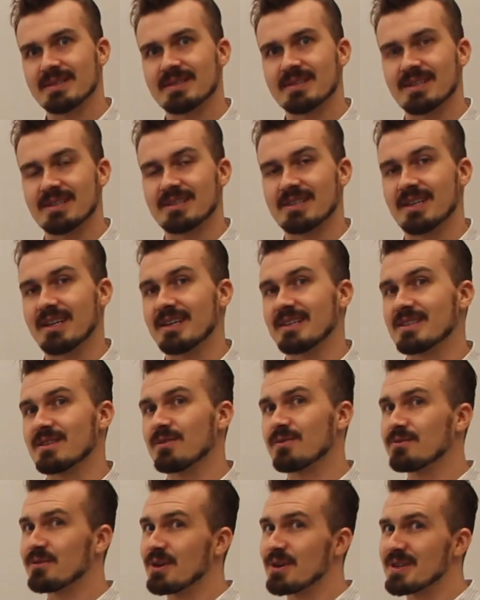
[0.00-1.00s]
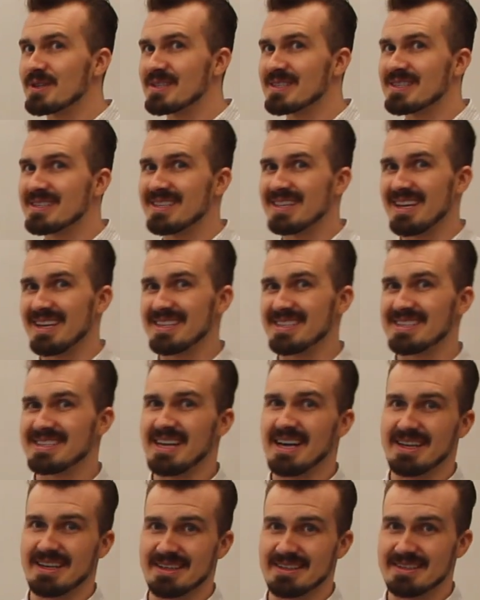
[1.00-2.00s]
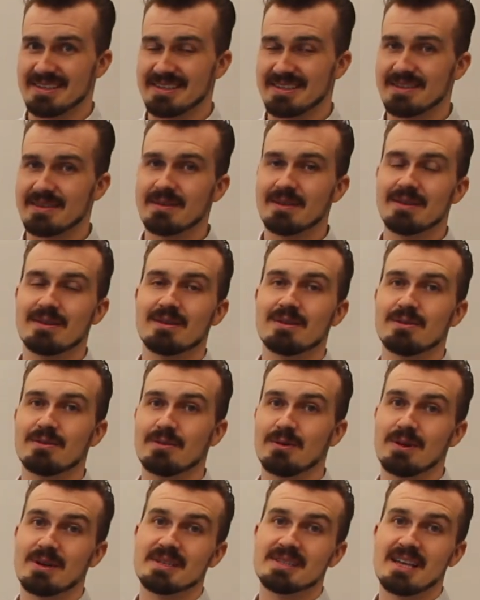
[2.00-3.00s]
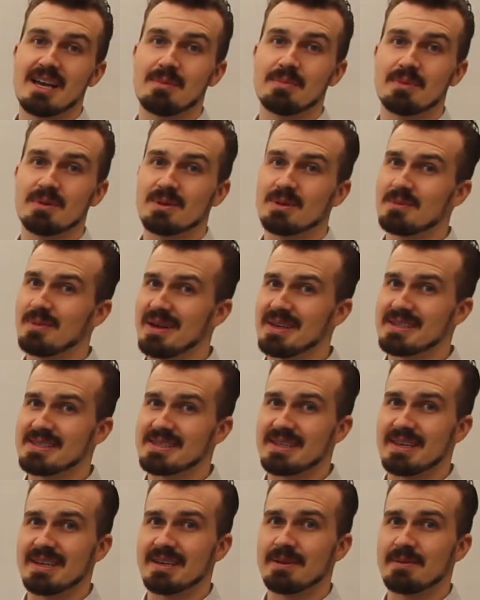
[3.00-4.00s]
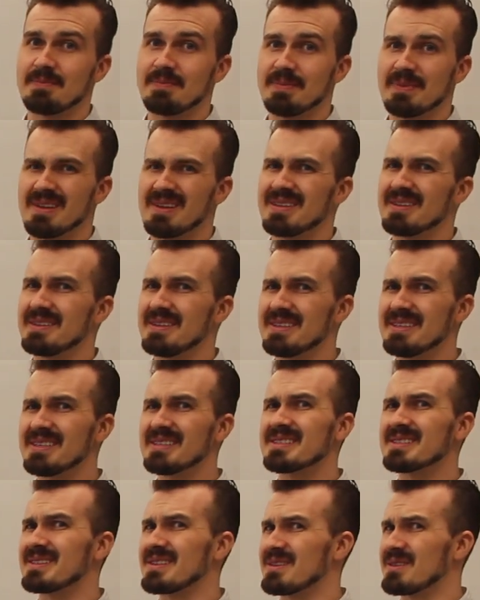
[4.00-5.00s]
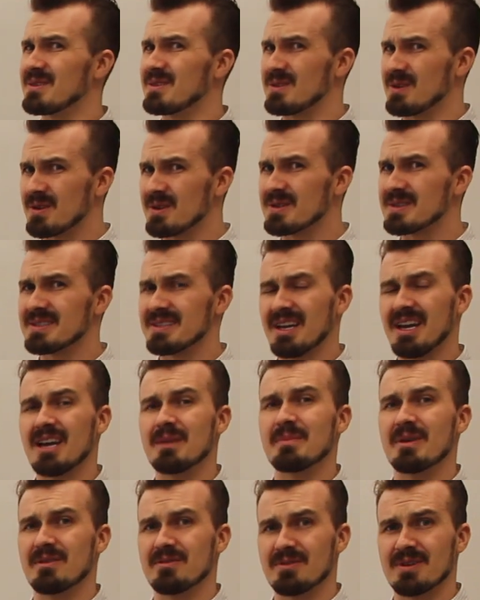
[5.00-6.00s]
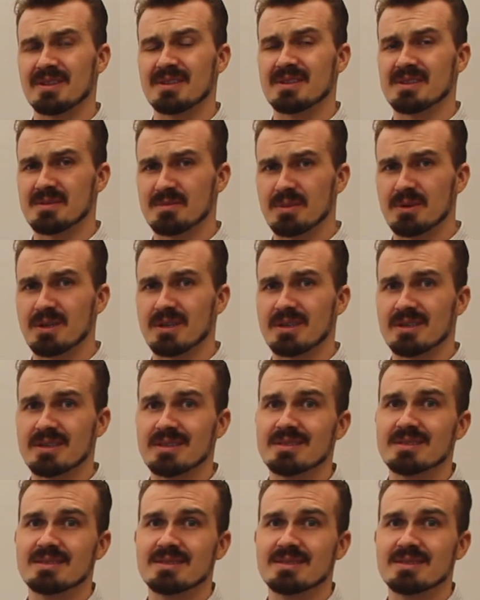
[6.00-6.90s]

such as first and second. For example, you might say, this is the 3rd time I've read this book.